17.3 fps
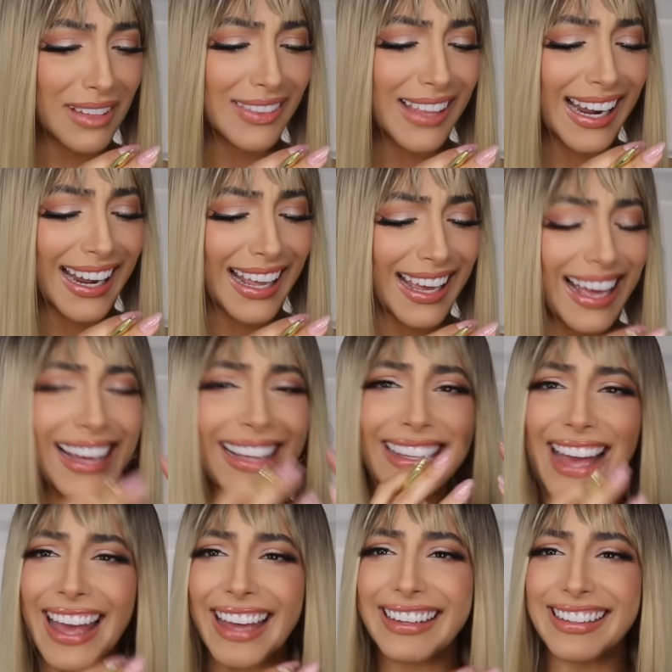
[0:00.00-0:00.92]
that,
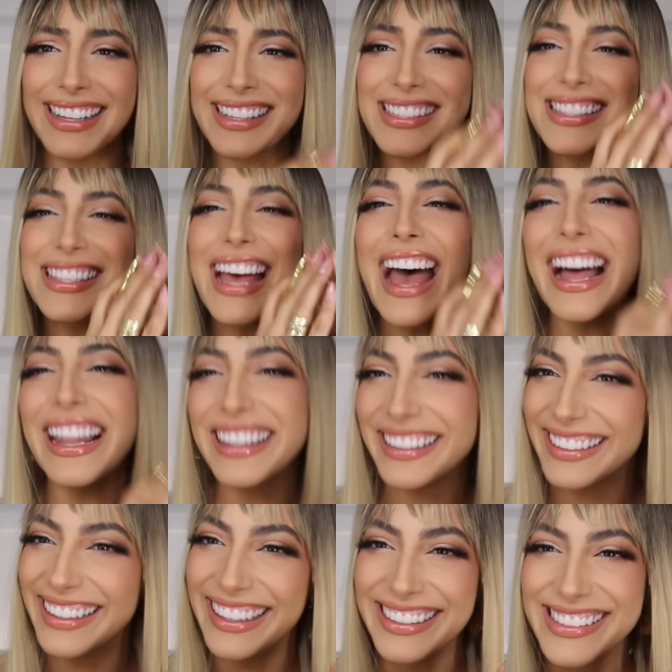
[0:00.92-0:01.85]
again, it's the
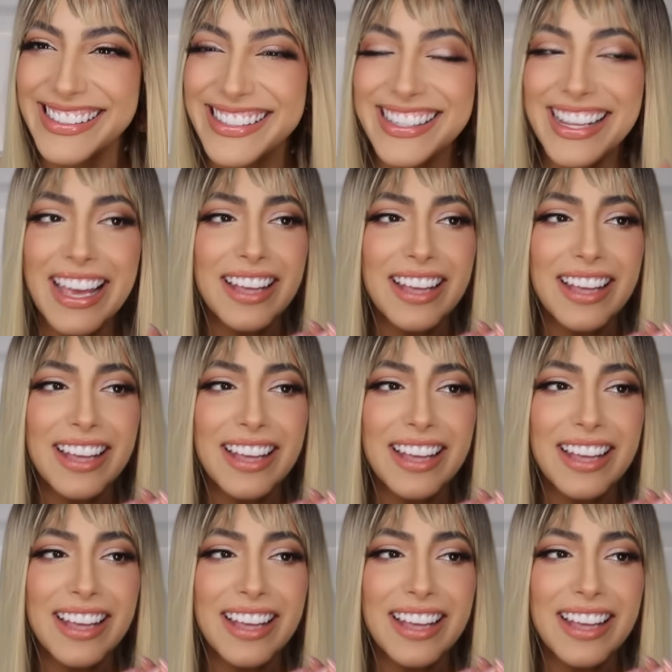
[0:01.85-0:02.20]
elegance,